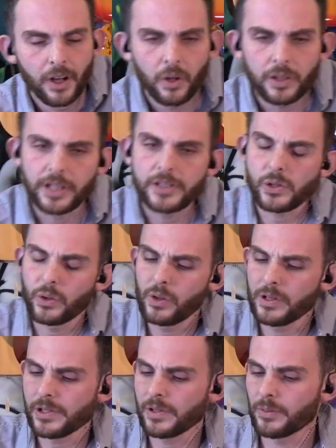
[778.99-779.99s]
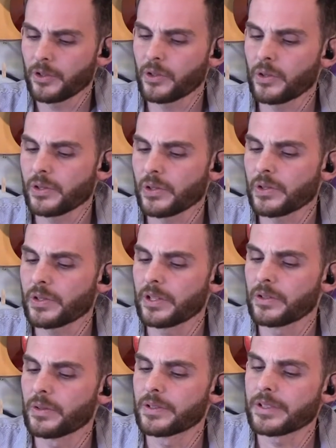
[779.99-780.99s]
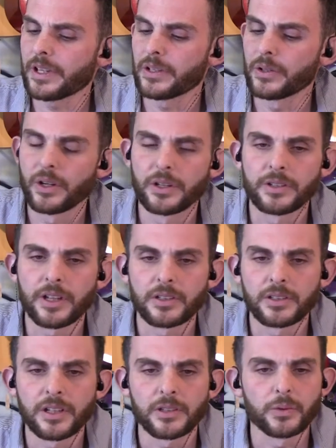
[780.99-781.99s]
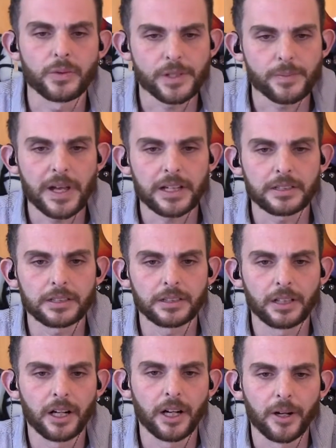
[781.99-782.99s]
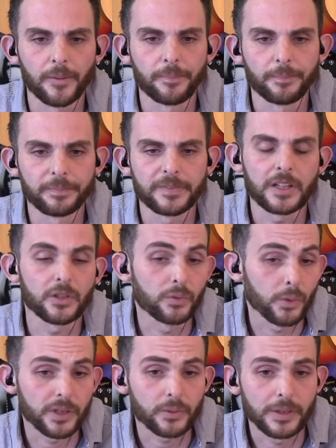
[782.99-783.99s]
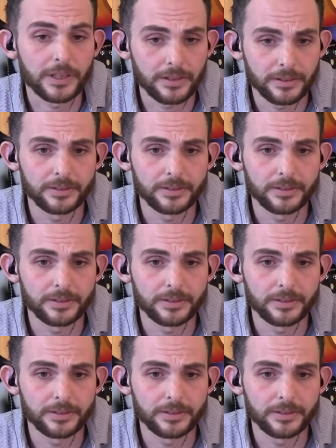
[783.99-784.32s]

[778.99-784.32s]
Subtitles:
Okay. So who are some producers that you would say that you respect, that you've worked with?